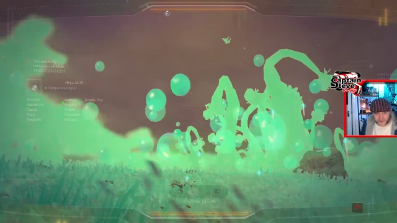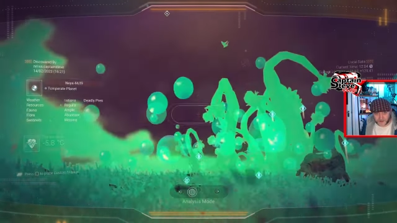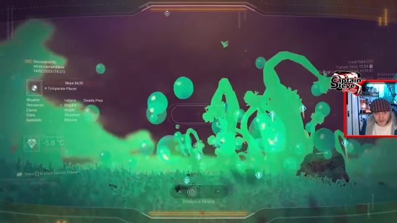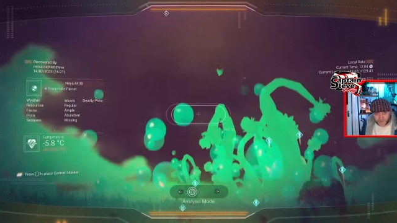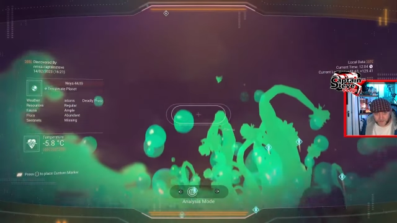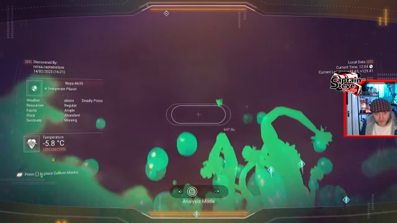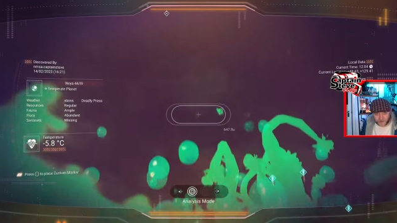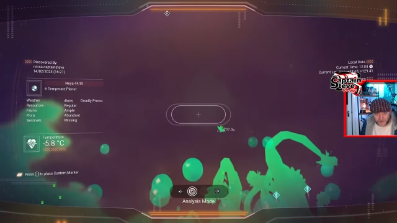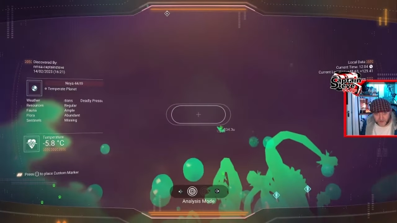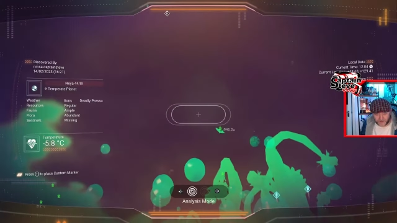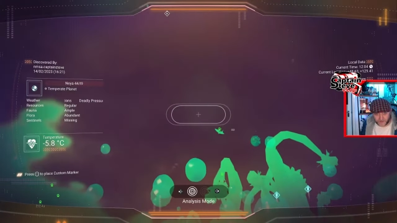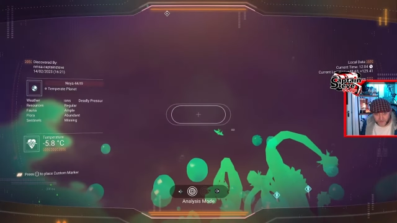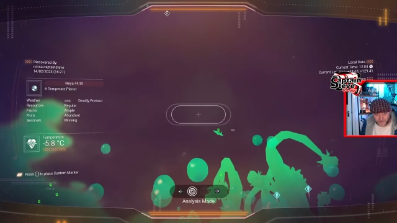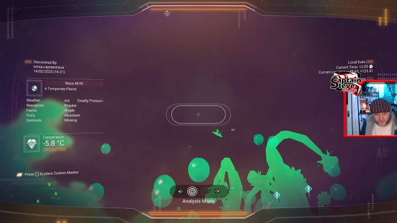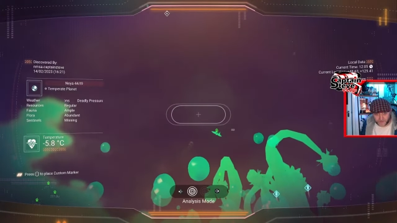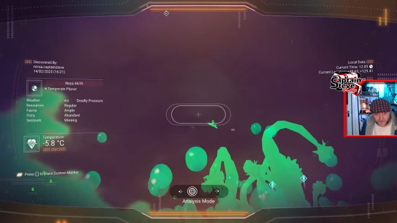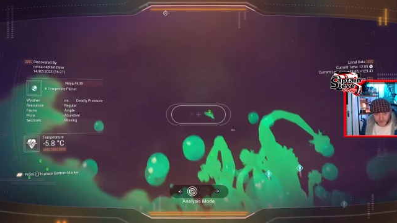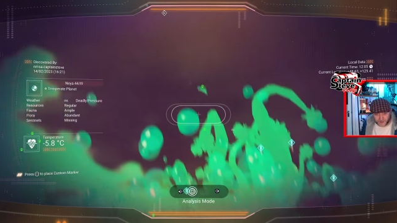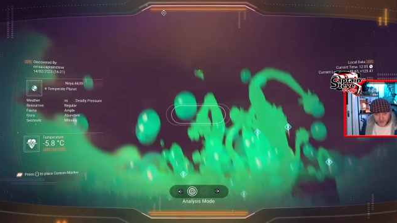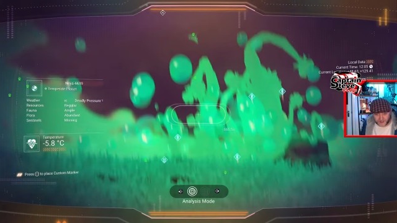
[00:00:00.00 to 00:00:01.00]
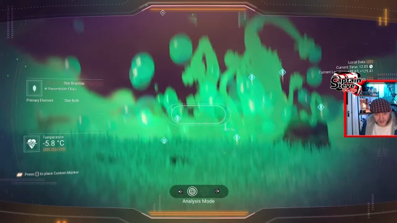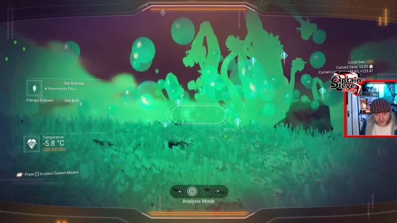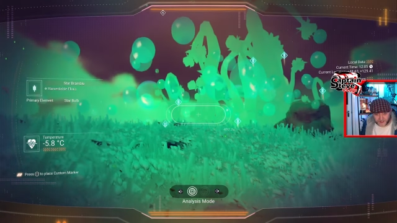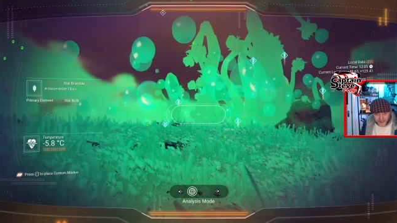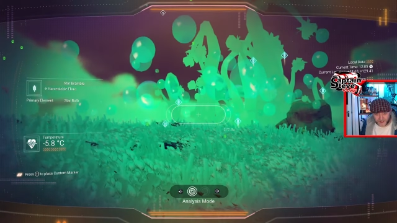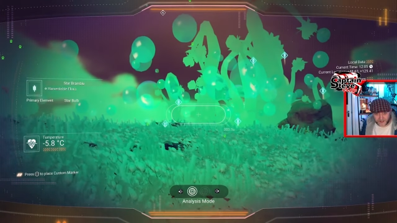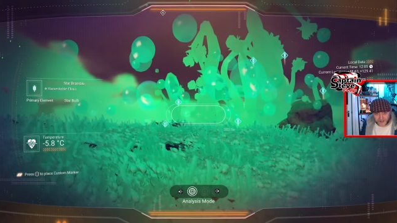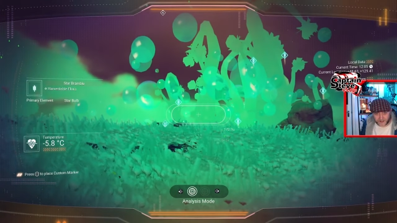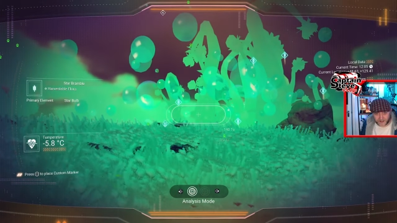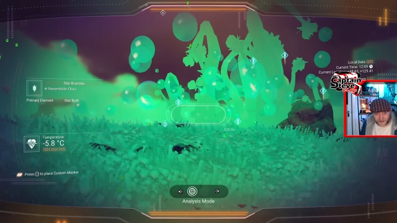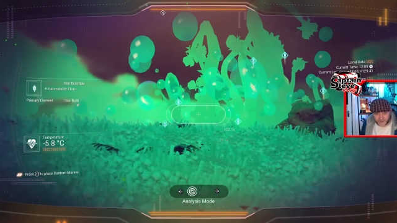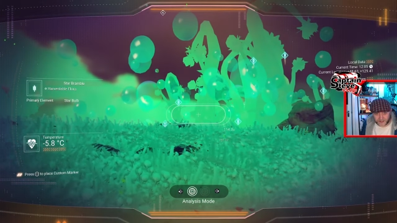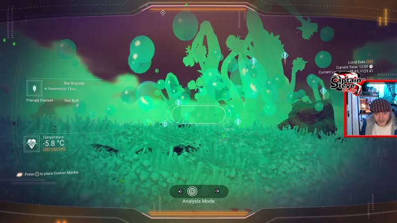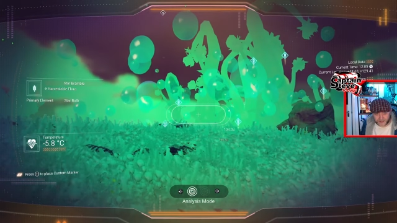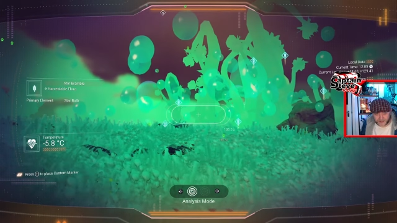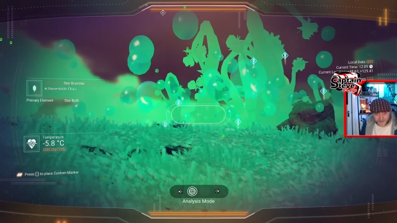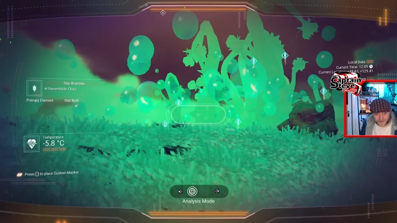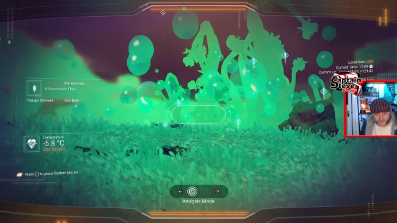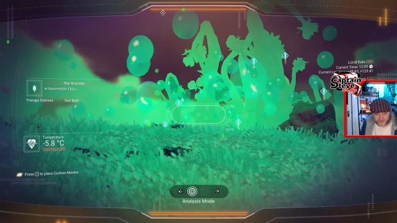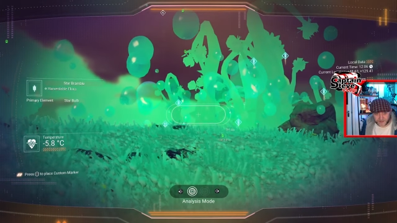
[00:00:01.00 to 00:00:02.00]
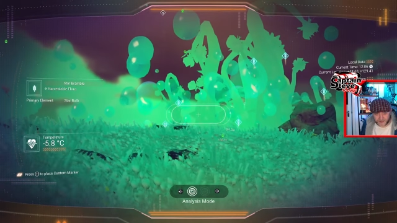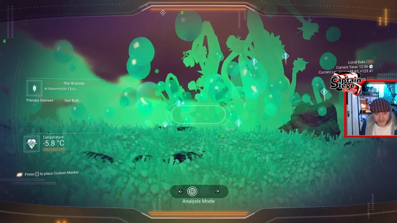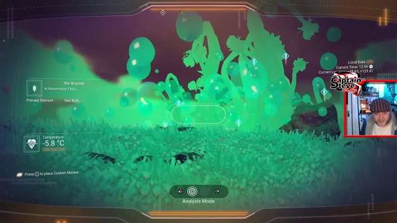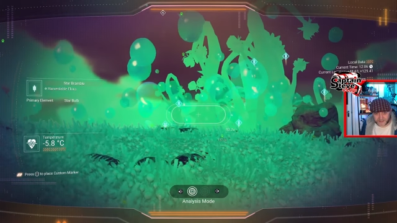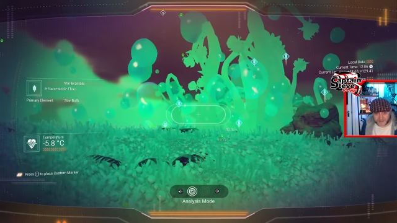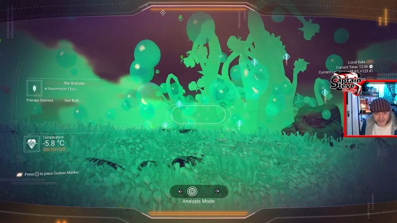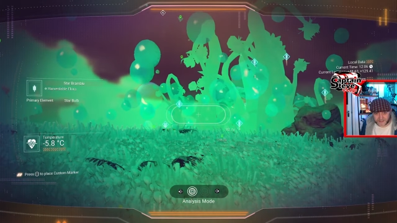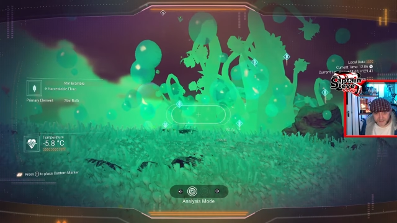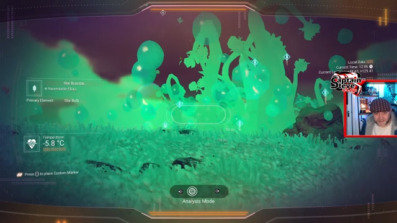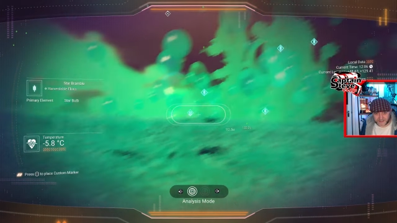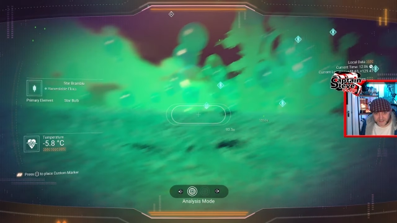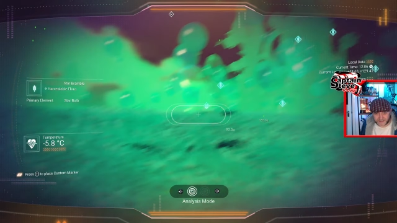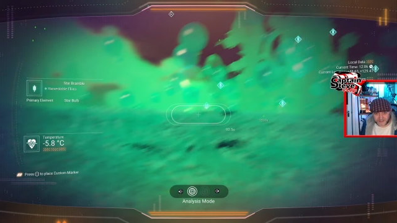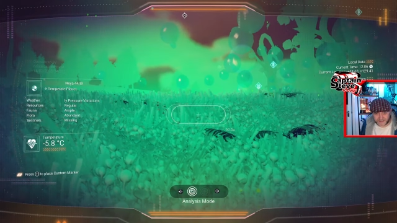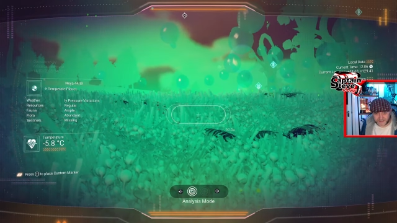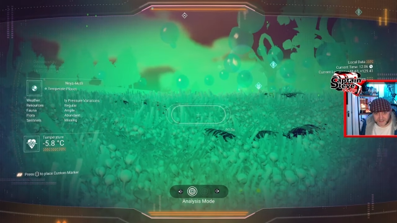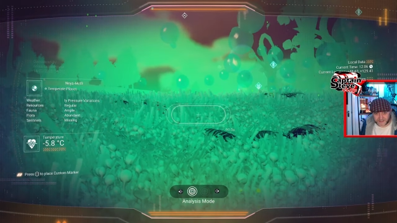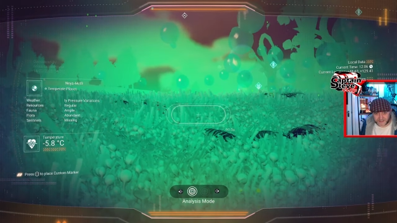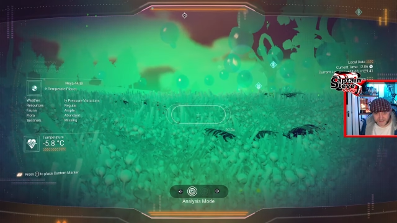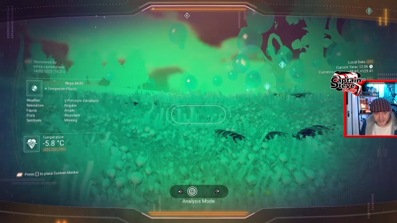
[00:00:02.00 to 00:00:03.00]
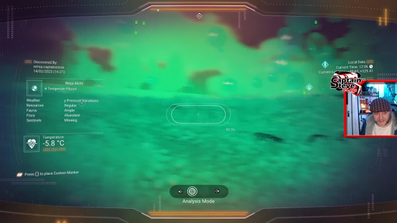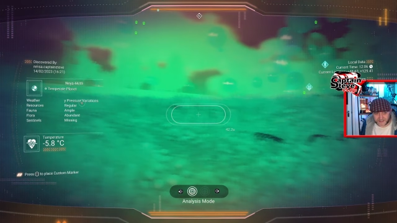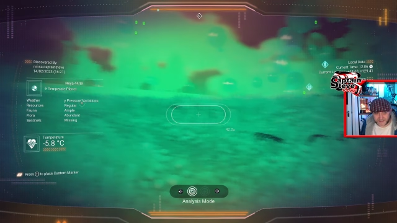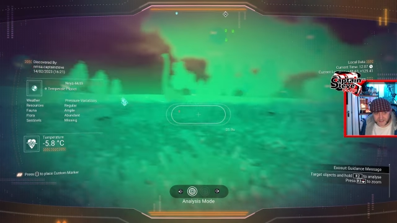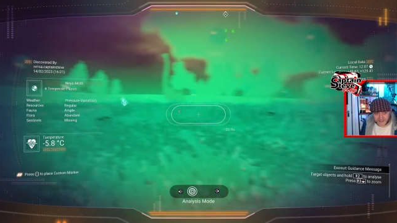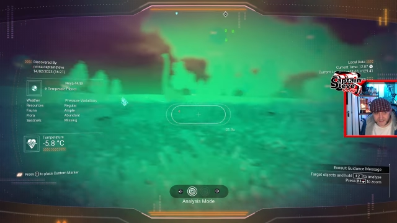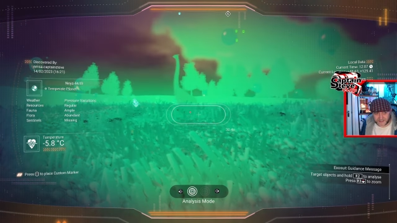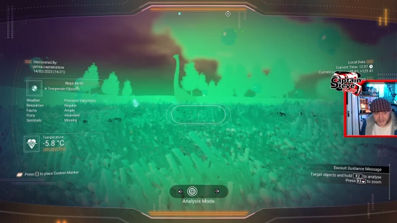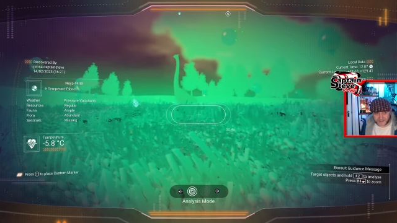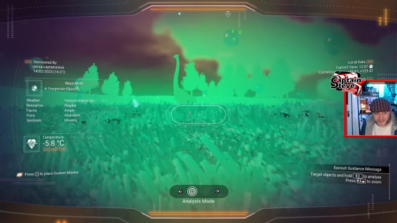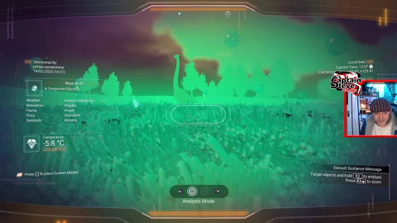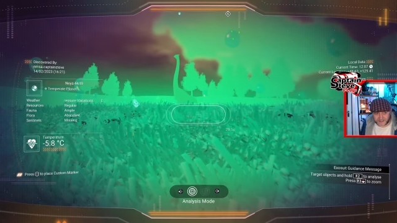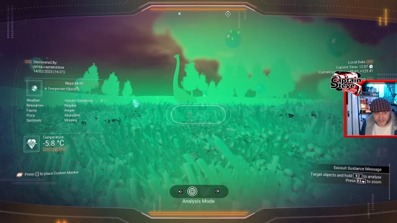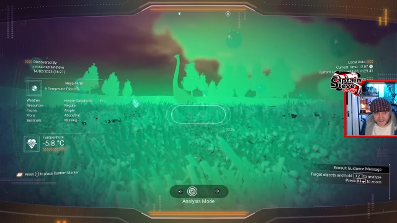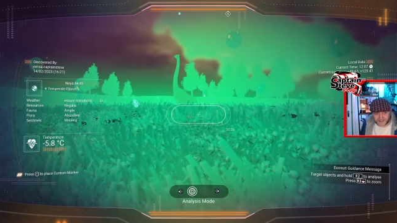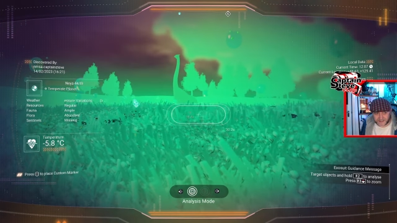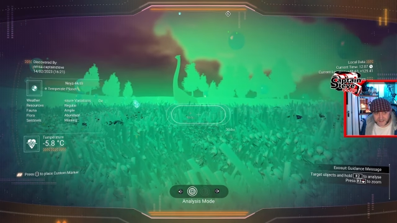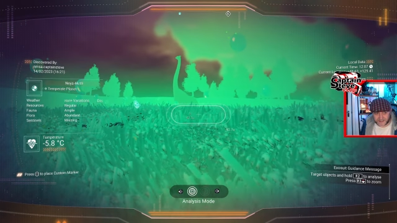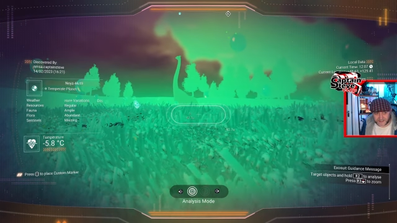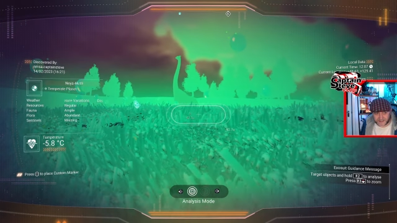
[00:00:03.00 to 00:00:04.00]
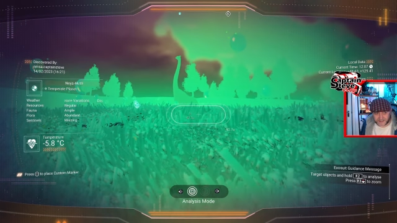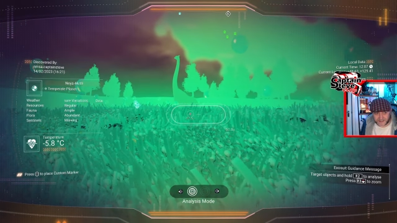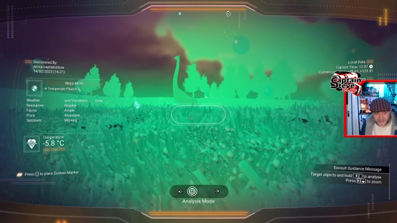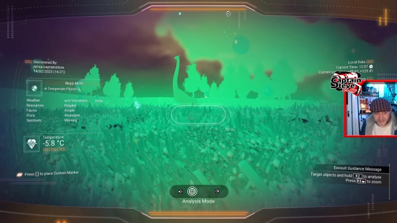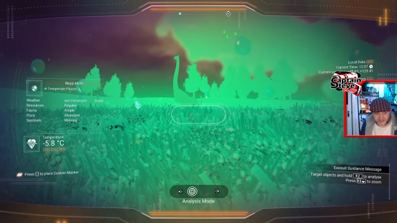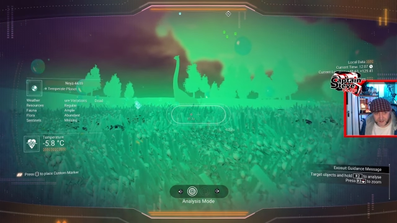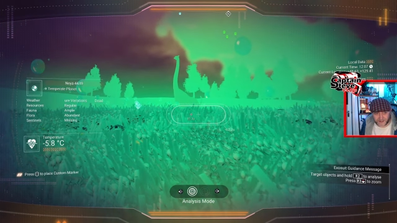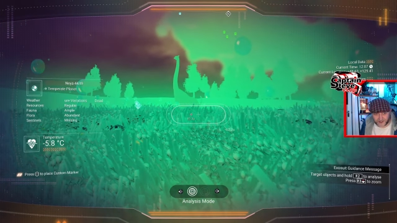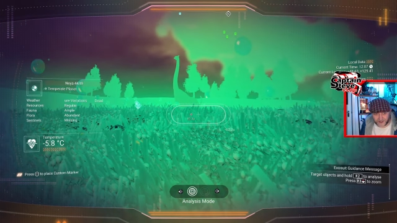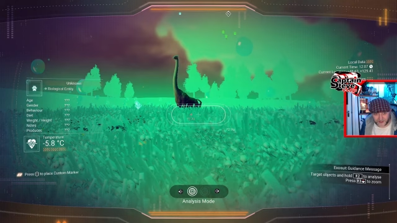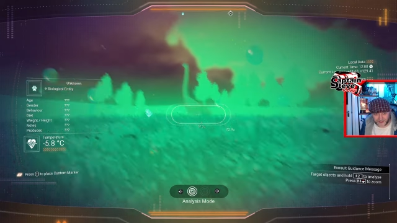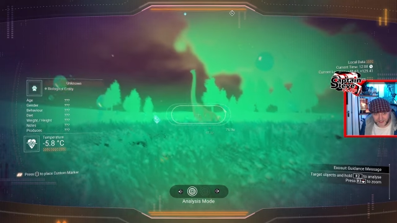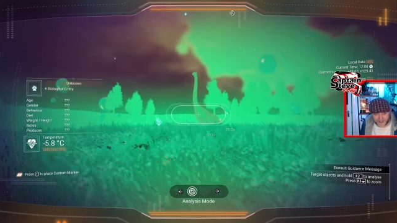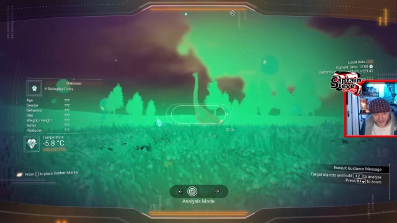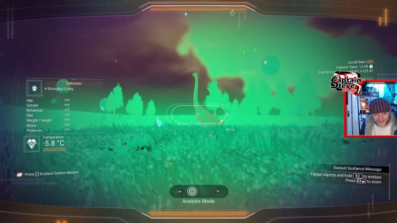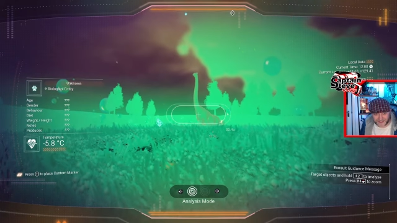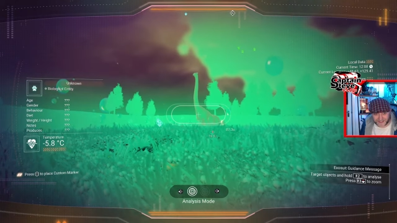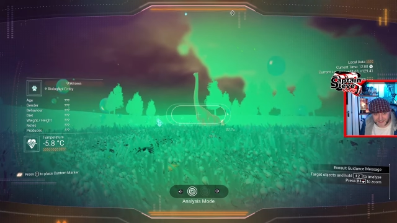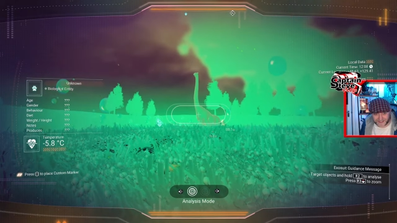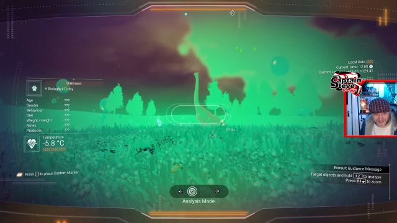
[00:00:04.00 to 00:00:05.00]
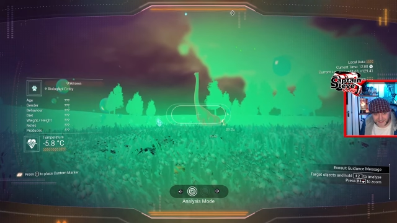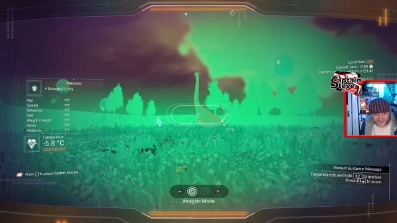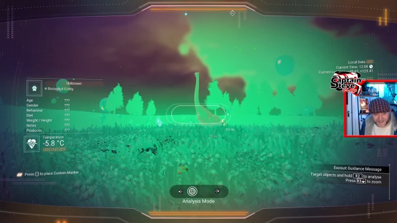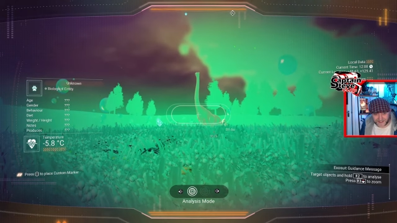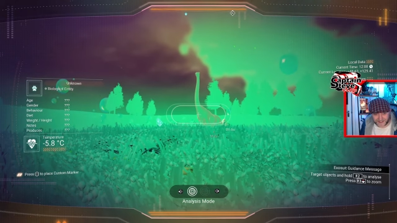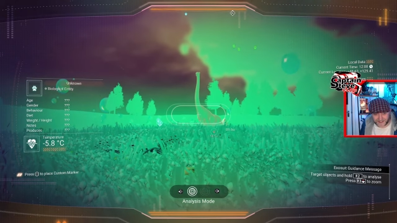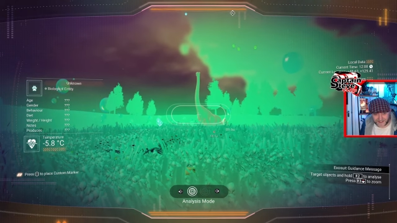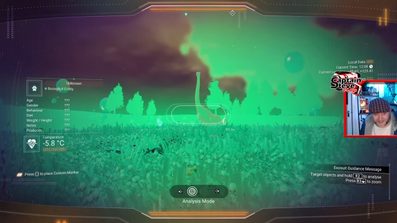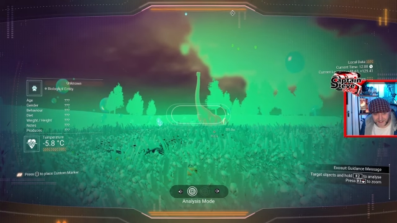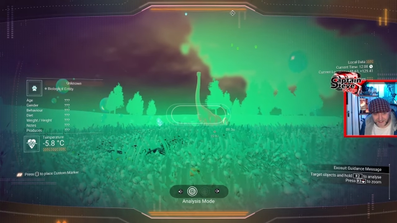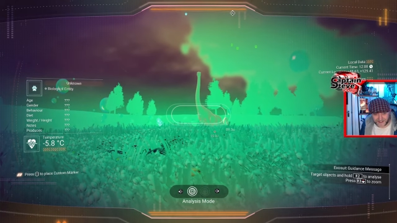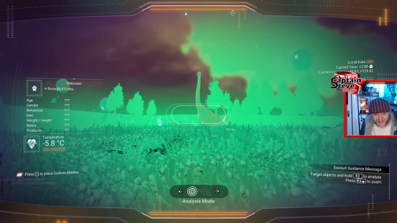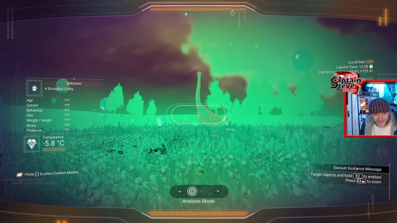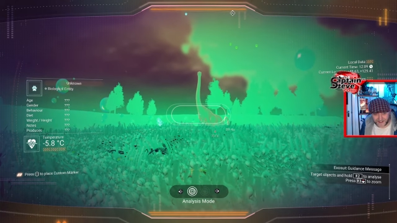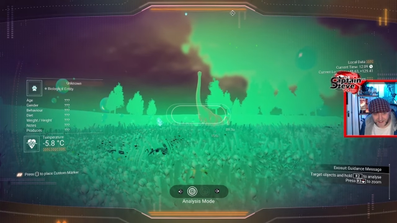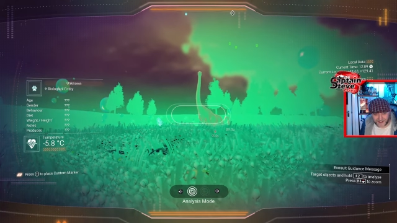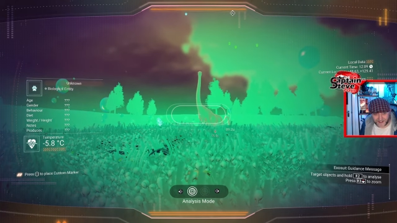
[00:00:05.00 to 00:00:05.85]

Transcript: [unreadable: no face in view]